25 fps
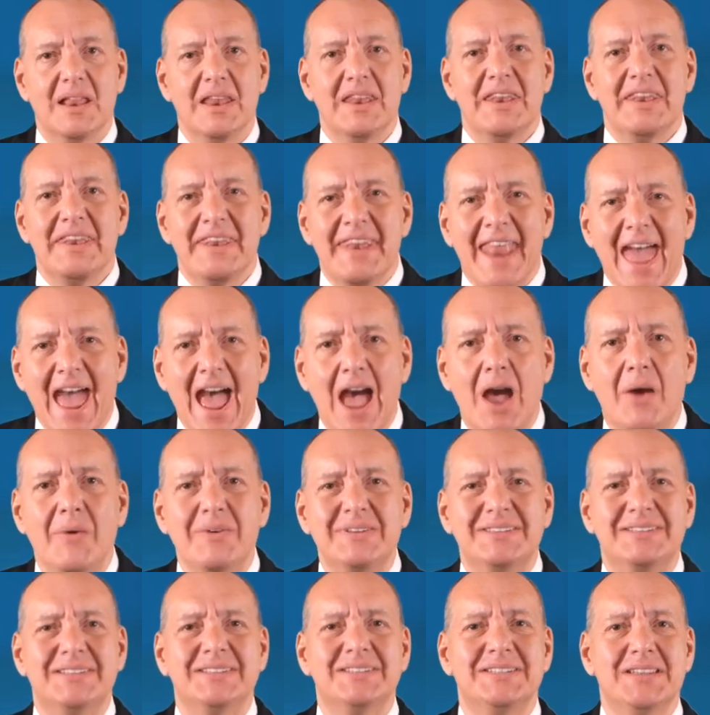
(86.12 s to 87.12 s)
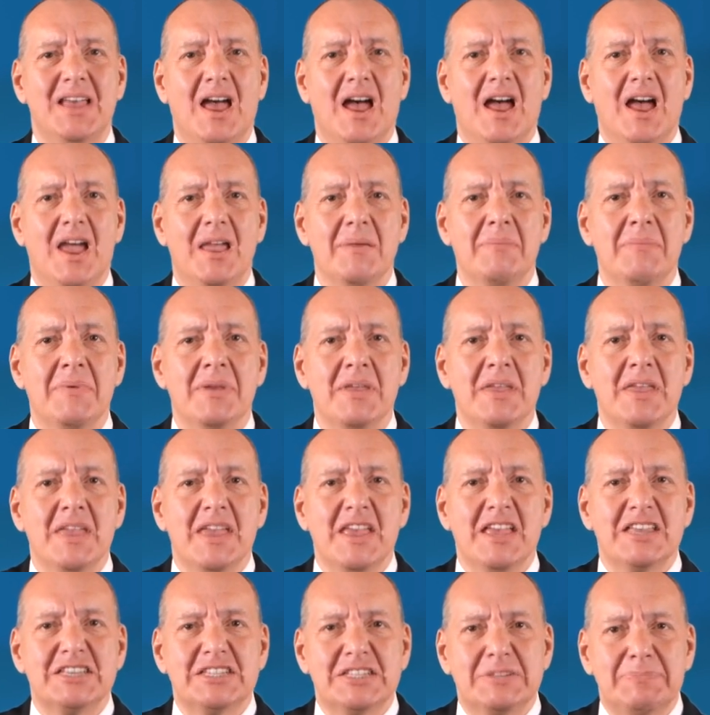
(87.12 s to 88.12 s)
Now is the time,
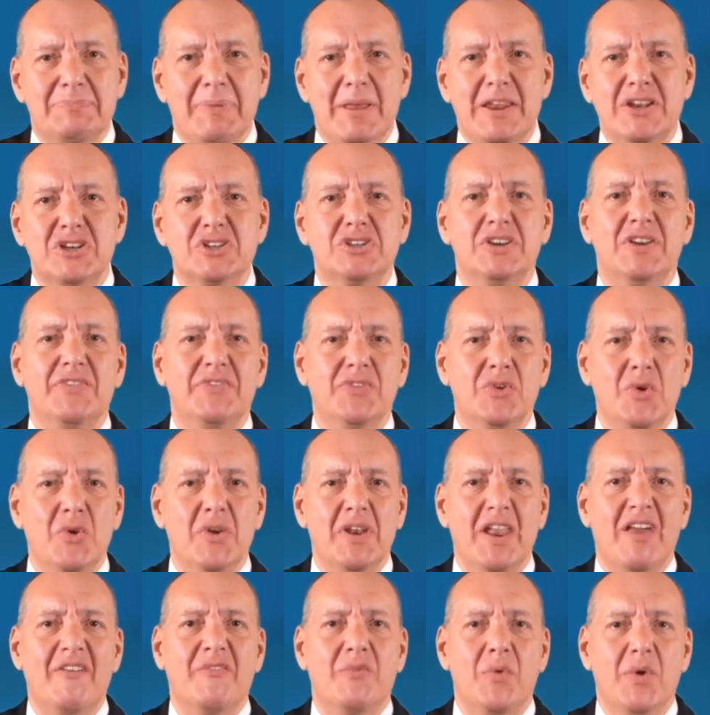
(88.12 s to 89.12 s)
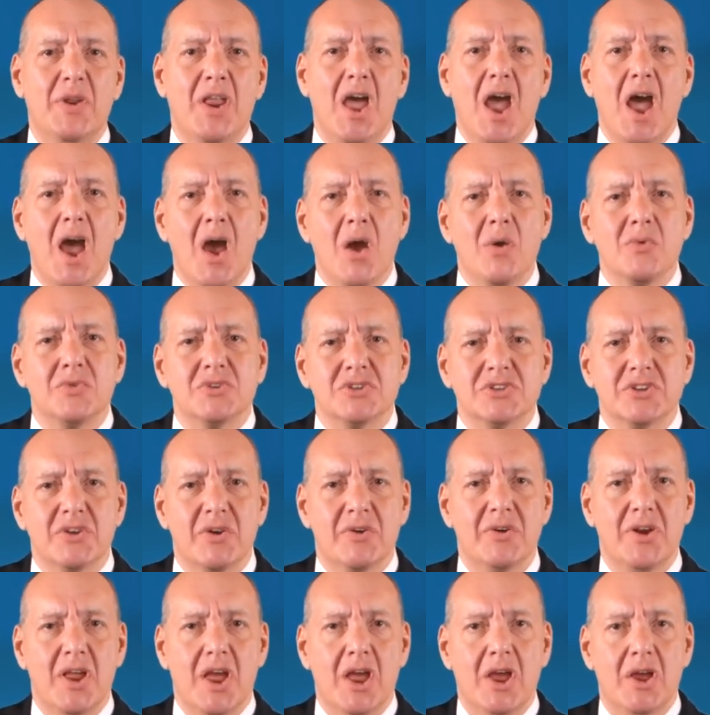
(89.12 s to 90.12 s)
especially if your loved one owns
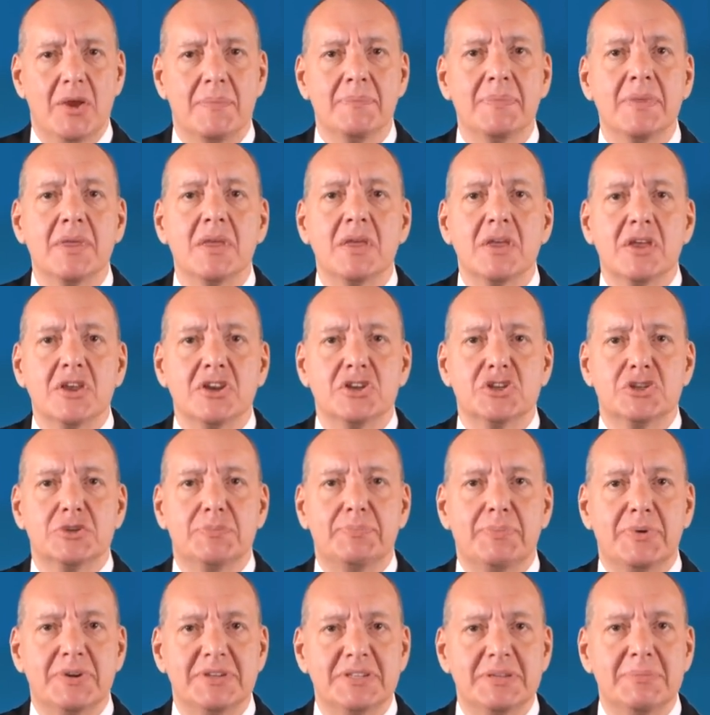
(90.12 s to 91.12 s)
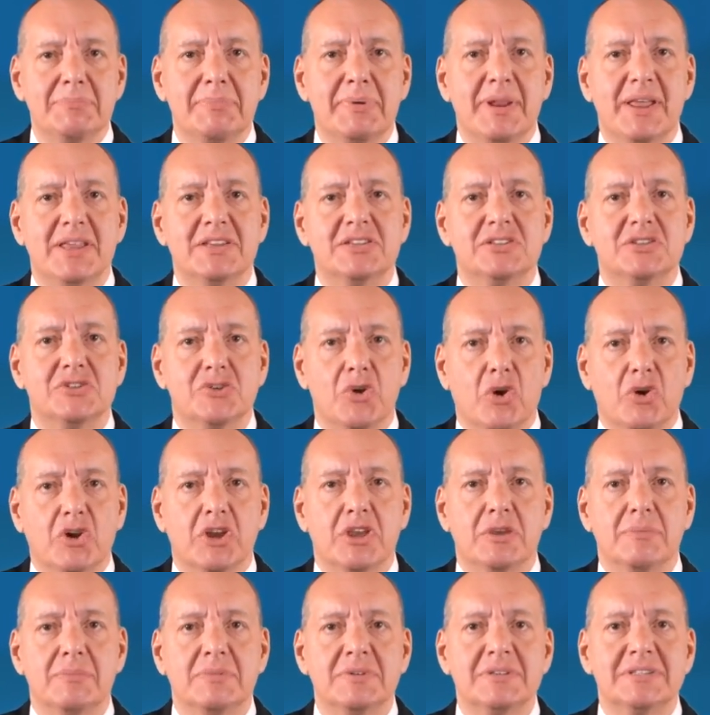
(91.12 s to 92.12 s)
their own home, to put in place
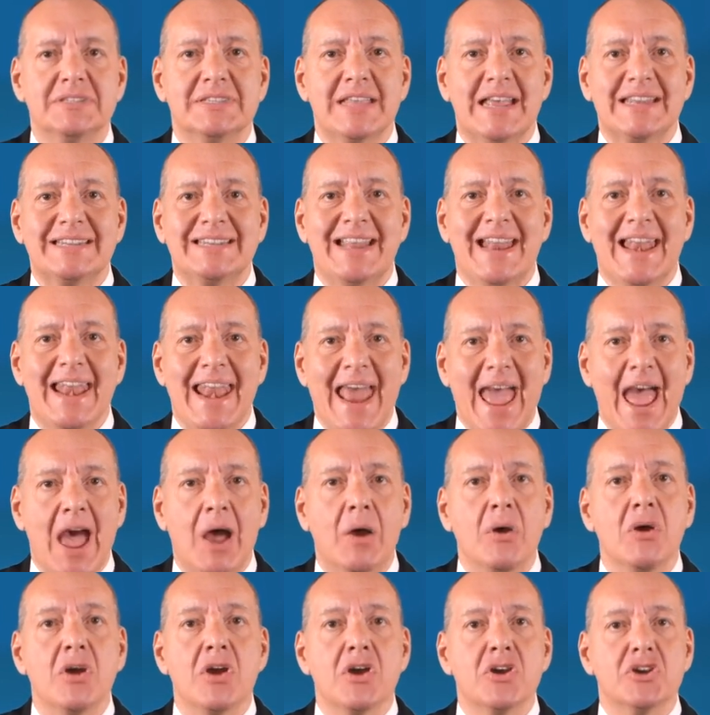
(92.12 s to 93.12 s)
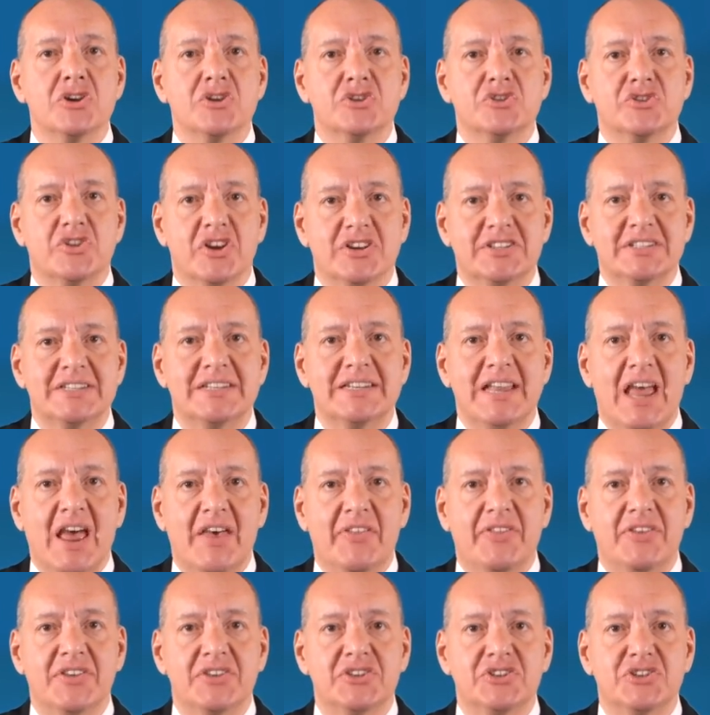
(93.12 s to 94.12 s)
documents that allow trusted
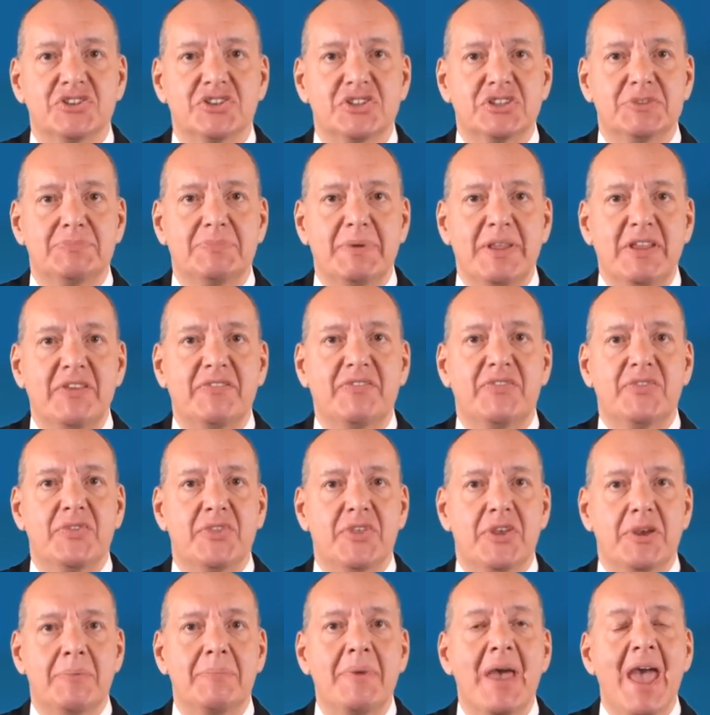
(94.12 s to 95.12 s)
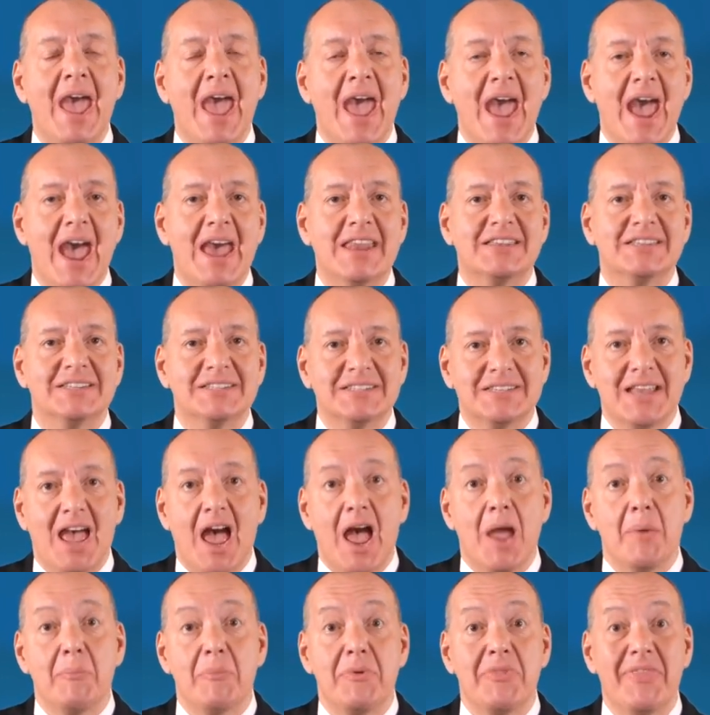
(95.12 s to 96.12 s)
others to speak for them at a
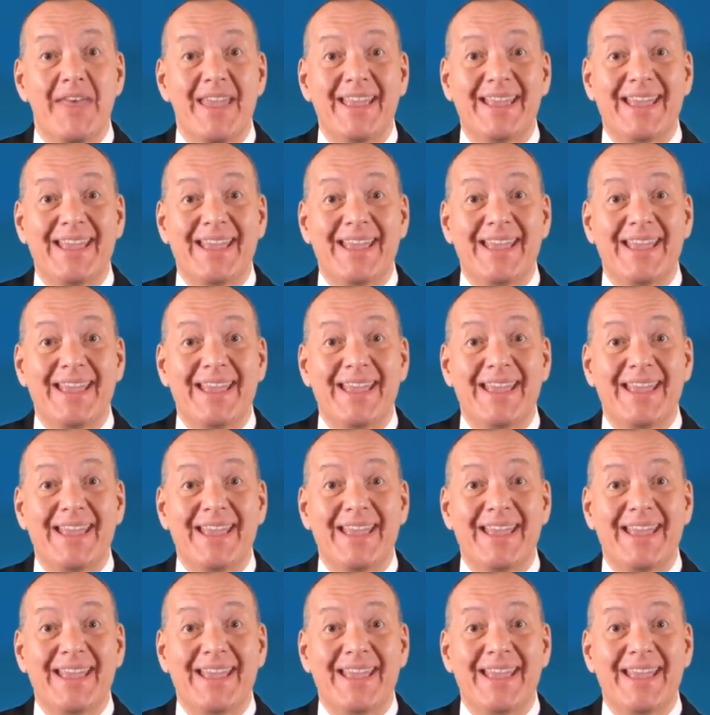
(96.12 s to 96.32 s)
time when they